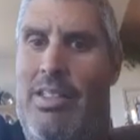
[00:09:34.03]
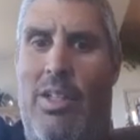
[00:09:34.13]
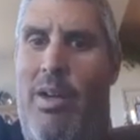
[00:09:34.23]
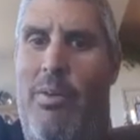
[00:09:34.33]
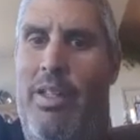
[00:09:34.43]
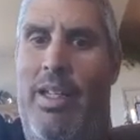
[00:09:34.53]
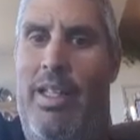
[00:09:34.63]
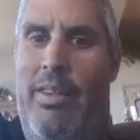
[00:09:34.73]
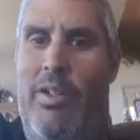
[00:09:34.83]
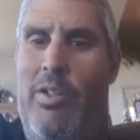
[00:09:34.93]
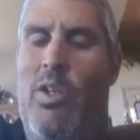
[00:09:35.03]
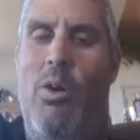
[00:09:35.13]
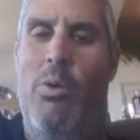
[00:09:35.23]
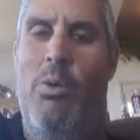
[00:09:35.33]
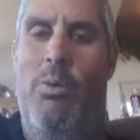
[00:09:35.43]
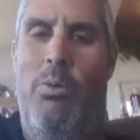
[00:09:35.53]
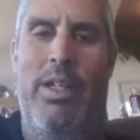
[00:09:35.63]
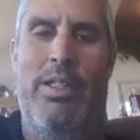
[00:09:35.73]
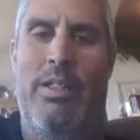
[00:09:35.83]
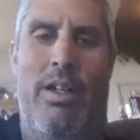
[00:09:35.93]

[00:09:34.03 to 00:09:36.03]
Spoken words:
So there's no reason